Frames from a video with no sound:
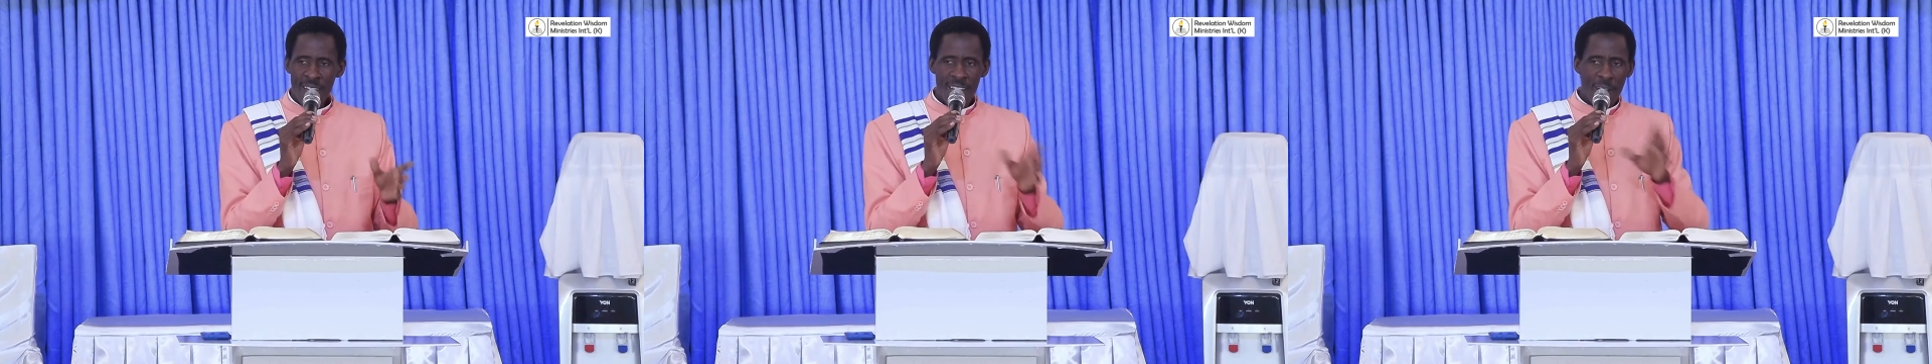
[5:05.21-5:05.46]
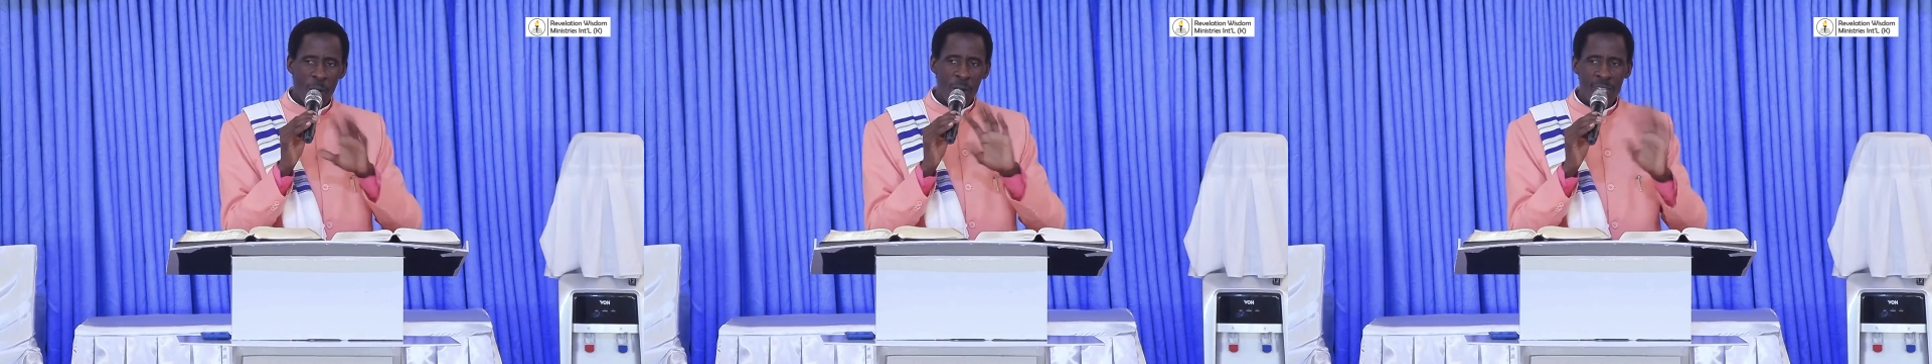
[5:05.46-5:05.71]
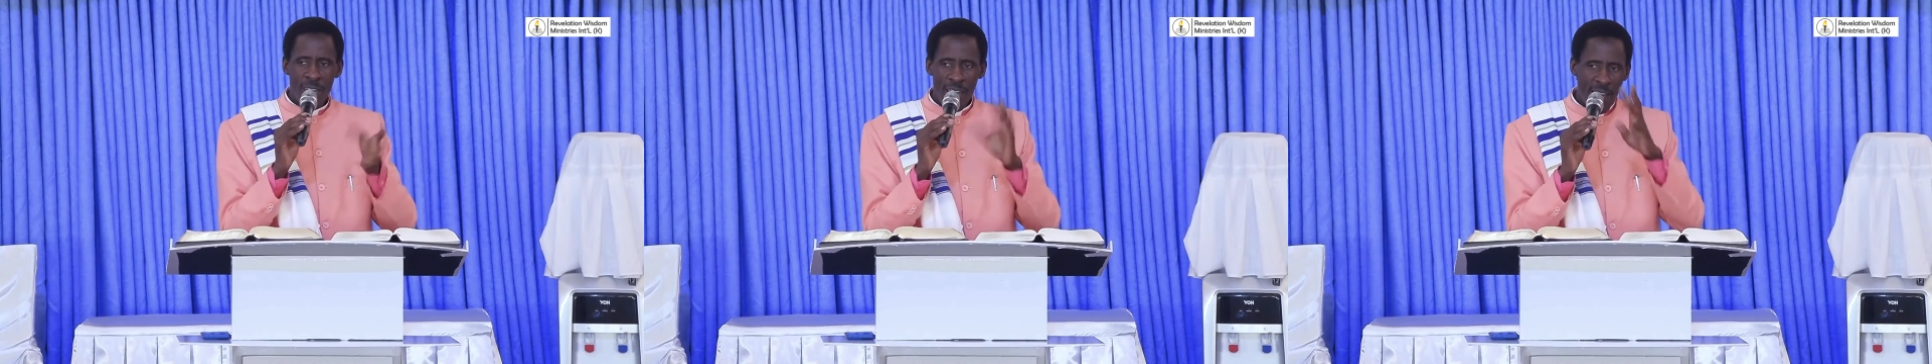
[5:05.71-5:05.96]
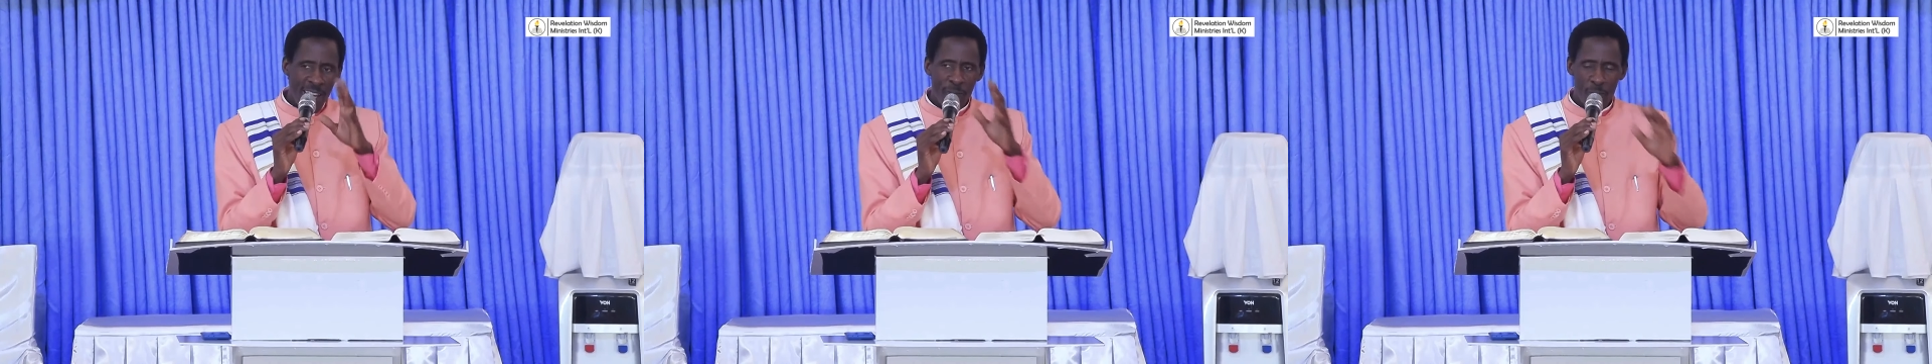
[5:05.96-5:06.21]
a, a
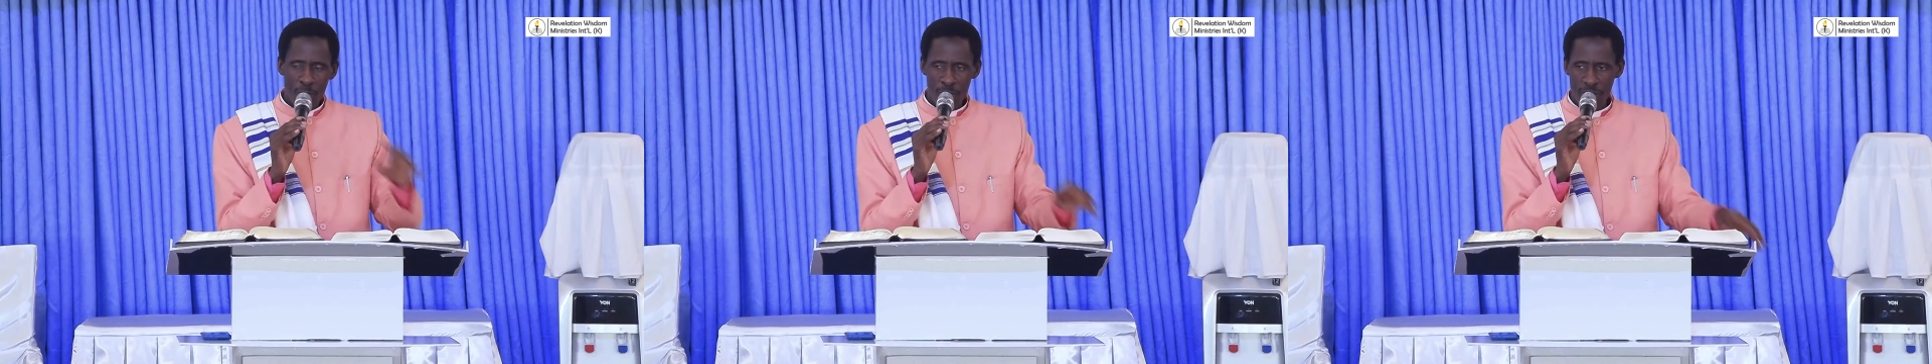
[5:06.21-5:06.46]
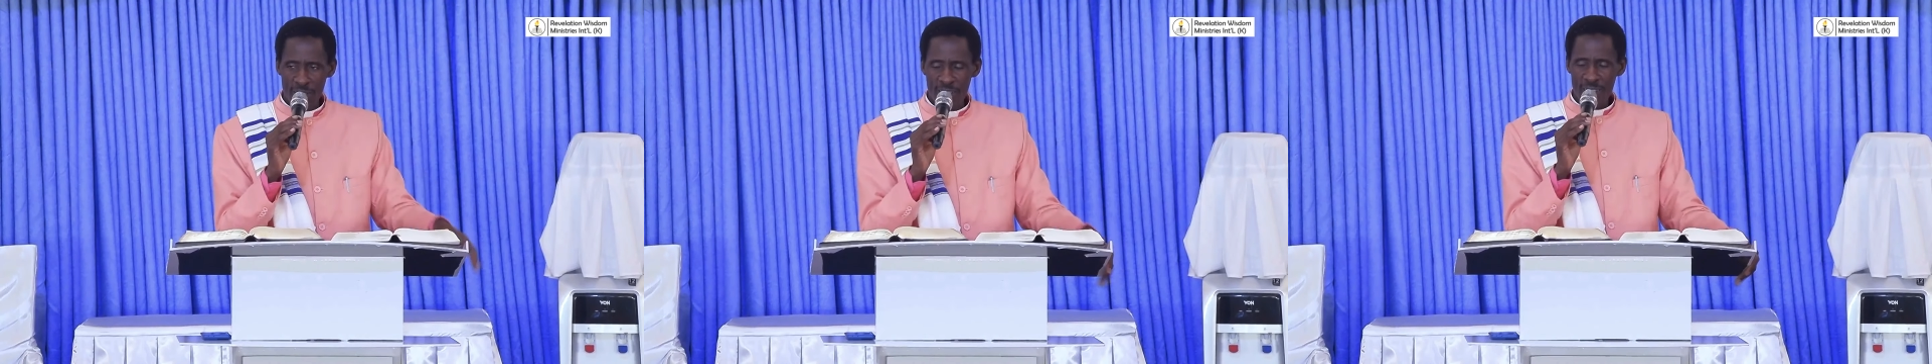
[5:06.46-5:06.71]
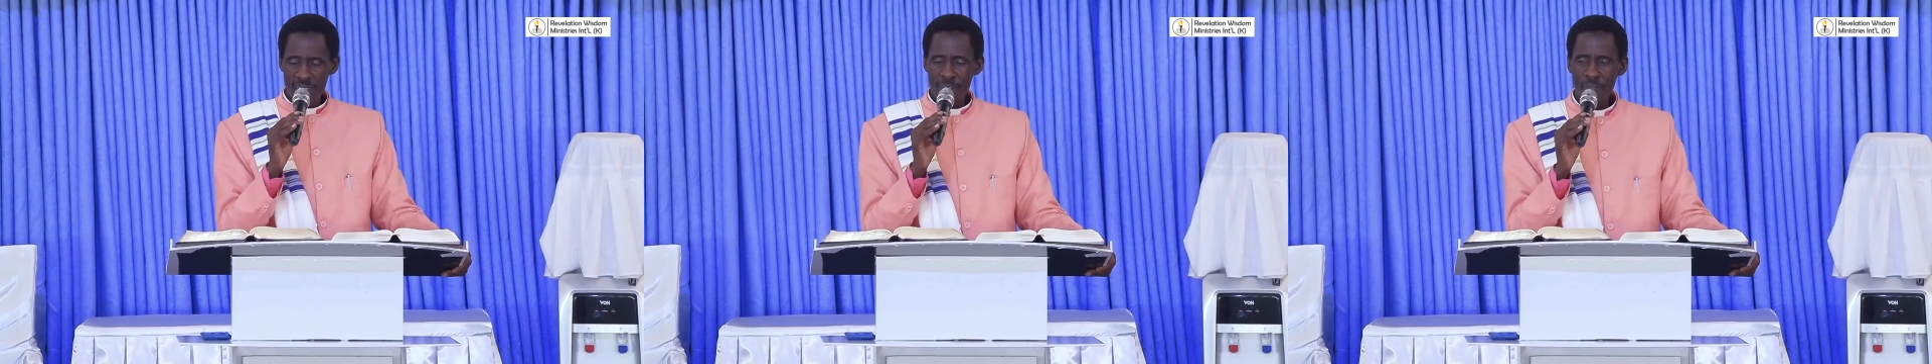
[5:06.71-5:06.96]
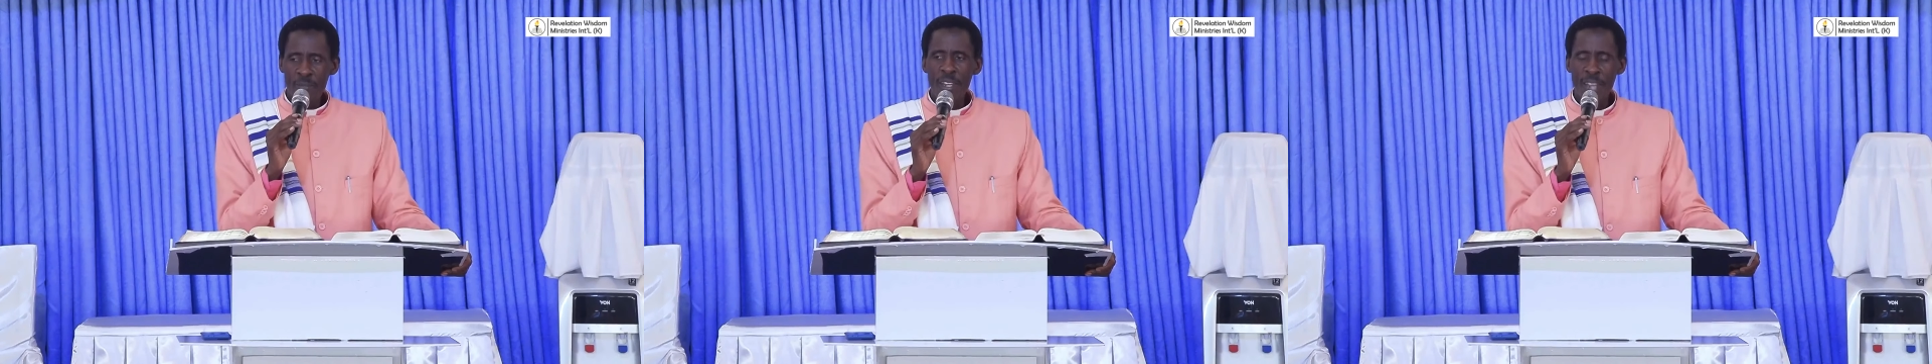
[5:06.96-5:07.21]
hot-aired prophet.
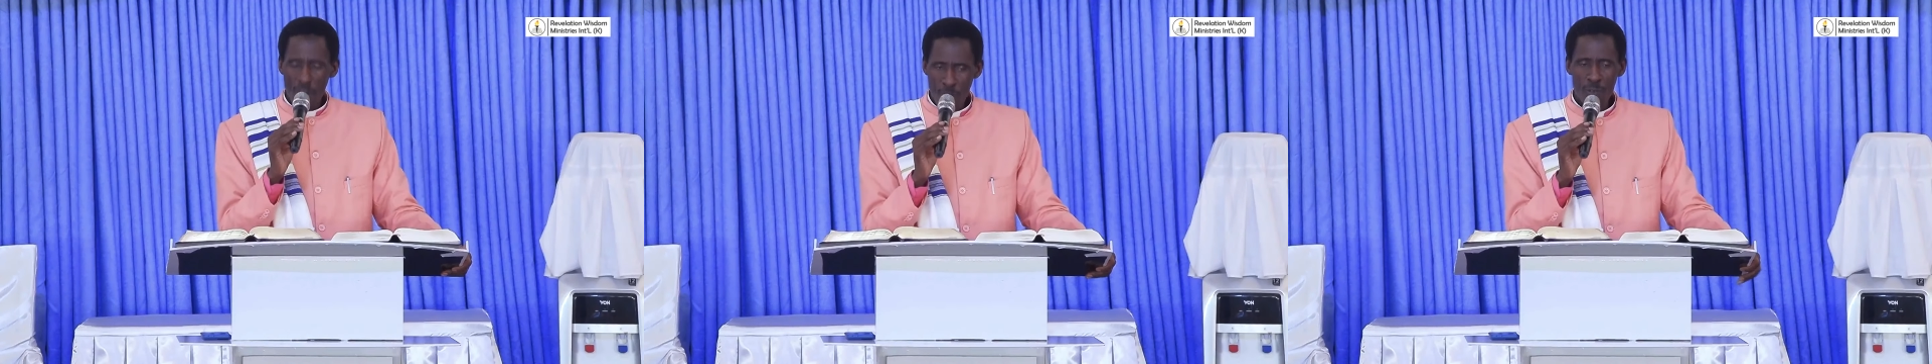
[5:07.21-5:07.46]
Now you've